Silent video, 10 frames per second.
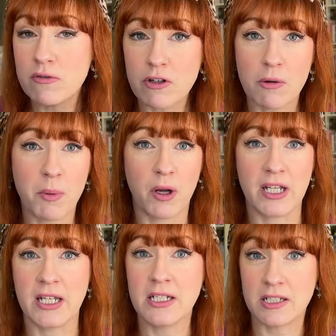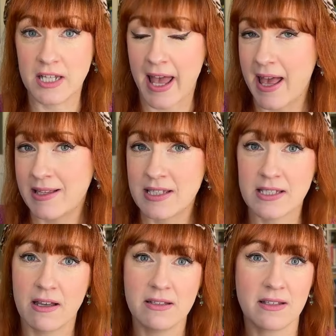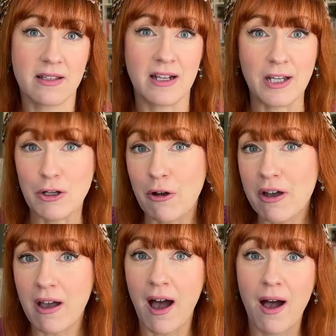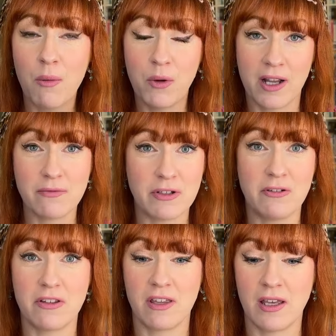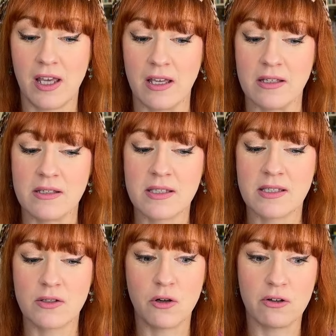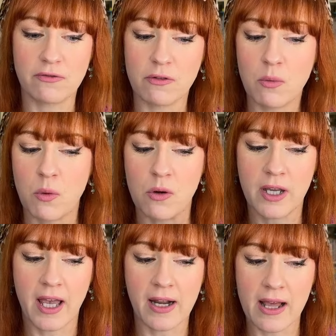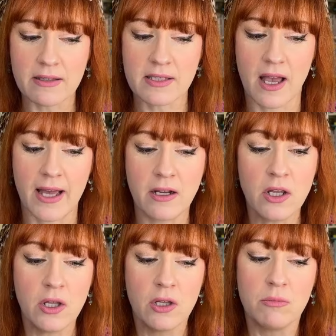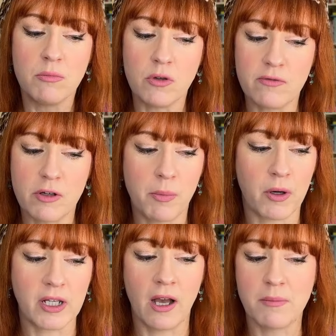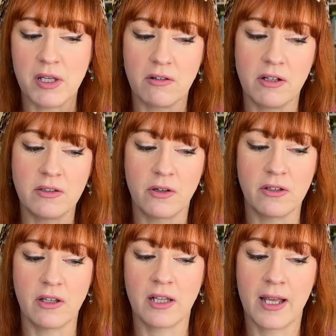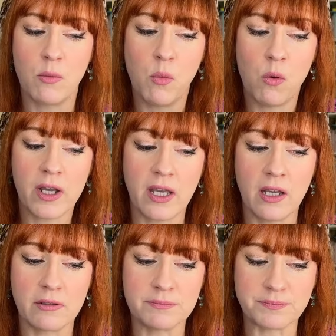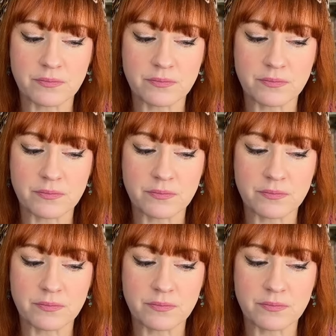your body, dance, Kundalini yoga, whatever your thing is, go for a walk, get outside, move your body. I'm hearing though that like walking